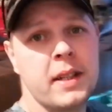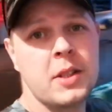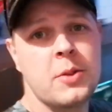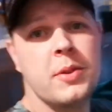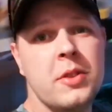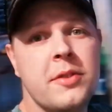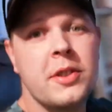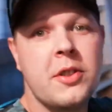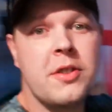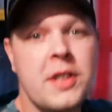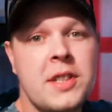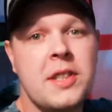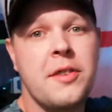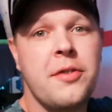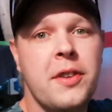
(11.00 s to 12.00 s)
back to another
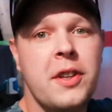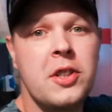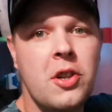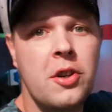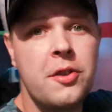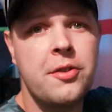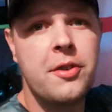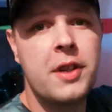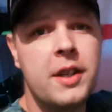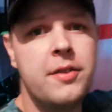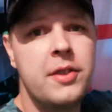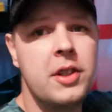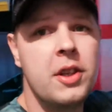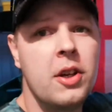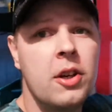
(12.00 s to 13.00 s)
Chris the Fish 03
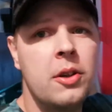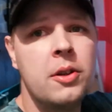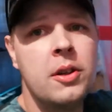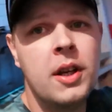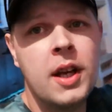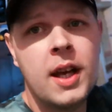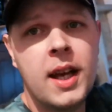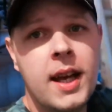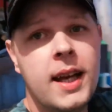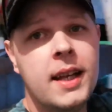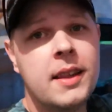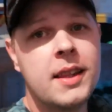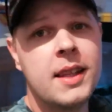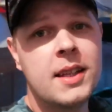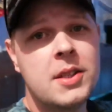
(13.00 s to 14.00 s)
video.
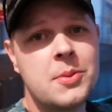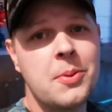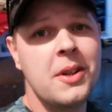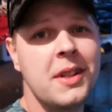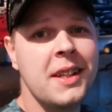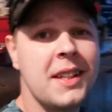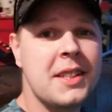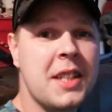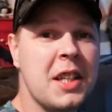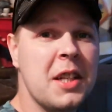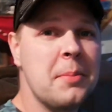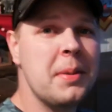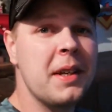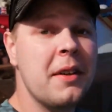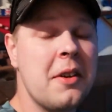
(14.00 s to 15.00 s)
In this one, it's going
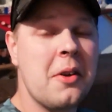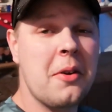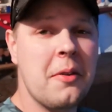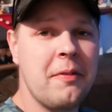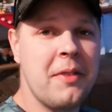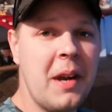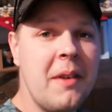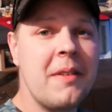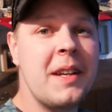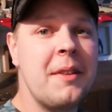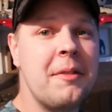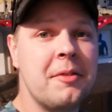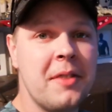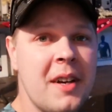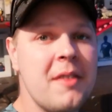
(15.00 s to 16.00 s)
to be a
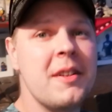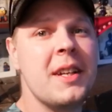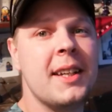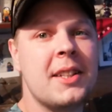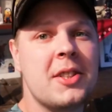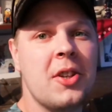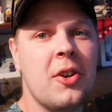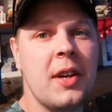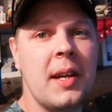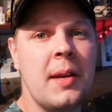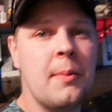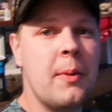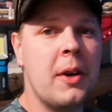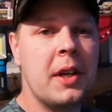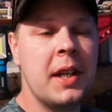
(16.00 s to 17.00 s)
very
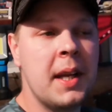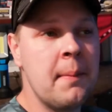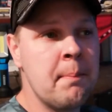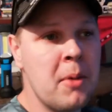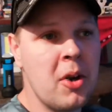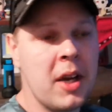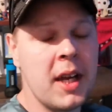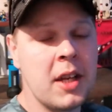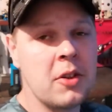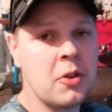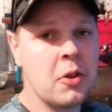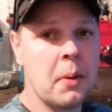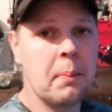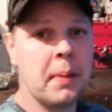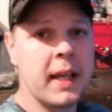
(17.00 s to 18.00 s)
exciting one. It might end
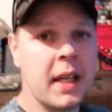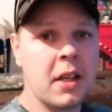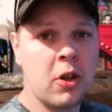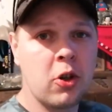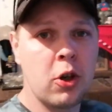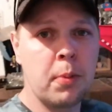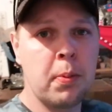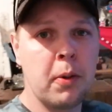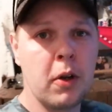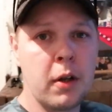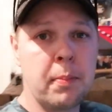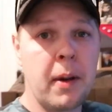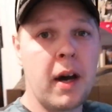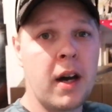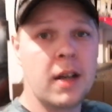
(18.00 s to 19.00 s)
up being a couple
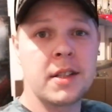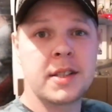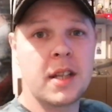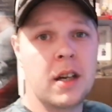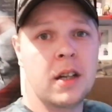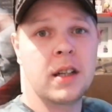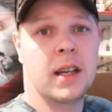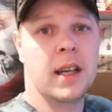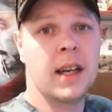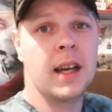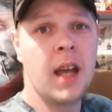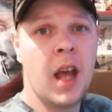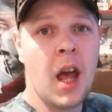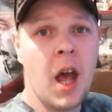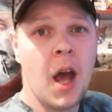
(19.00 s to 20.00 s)
of part
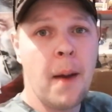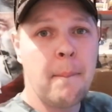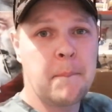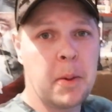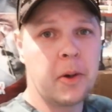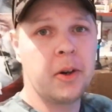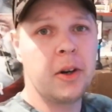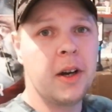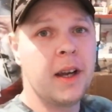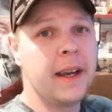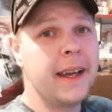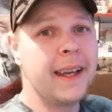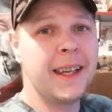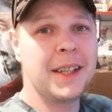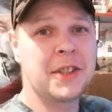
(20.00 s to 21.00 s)
saga, but
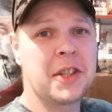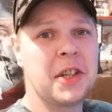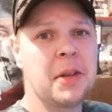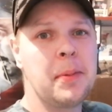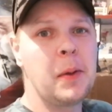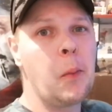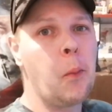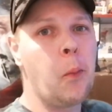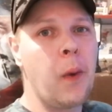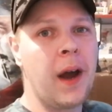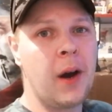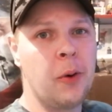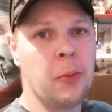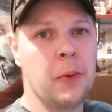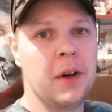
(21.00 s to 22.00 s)
it is going to be
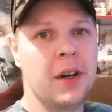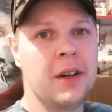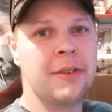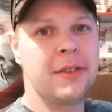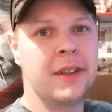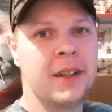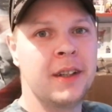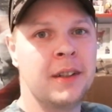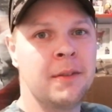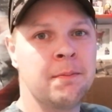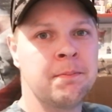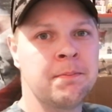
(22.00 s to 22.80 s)
well worth it.